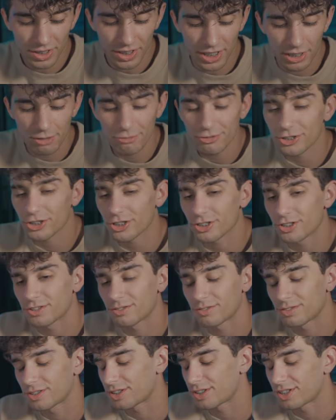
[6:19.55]
like he was just
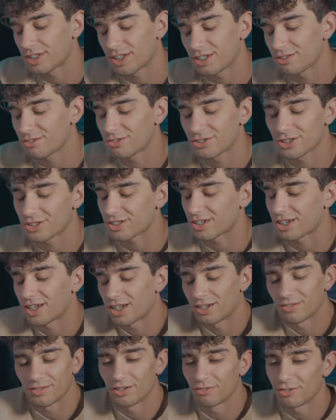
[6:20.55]
he was just ahead
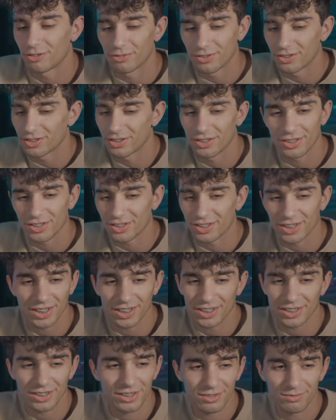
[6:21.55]
of everyone. Like
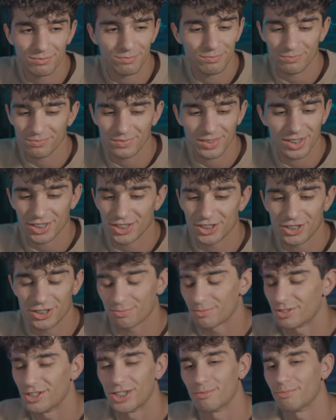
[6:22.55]
he just
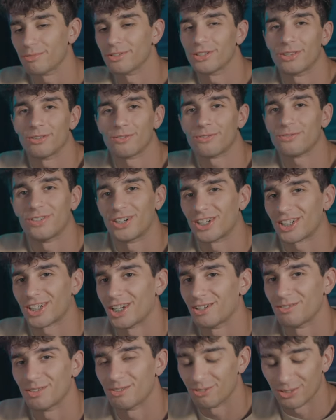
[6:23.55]
manipulated the fuck out
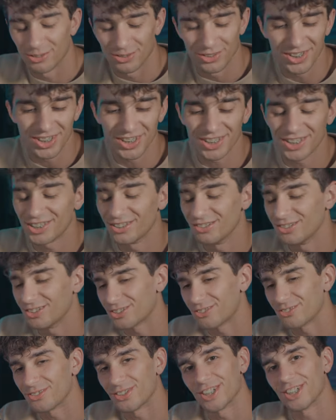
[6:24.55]
of everyone, and it was
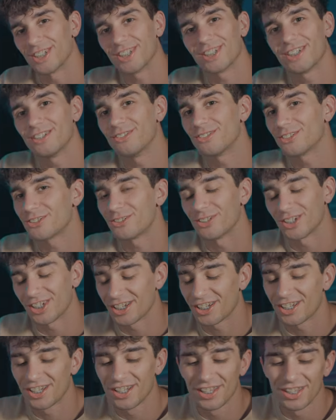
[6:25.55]
great. It was
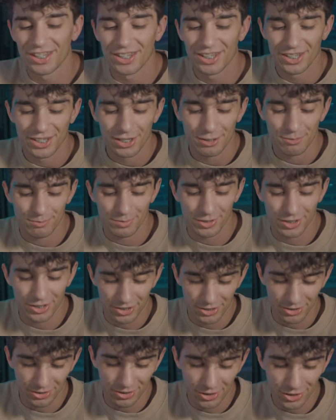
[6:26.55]
great. But
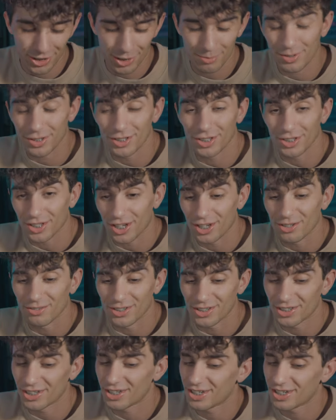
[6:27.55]
so R.I.P. to Tywin.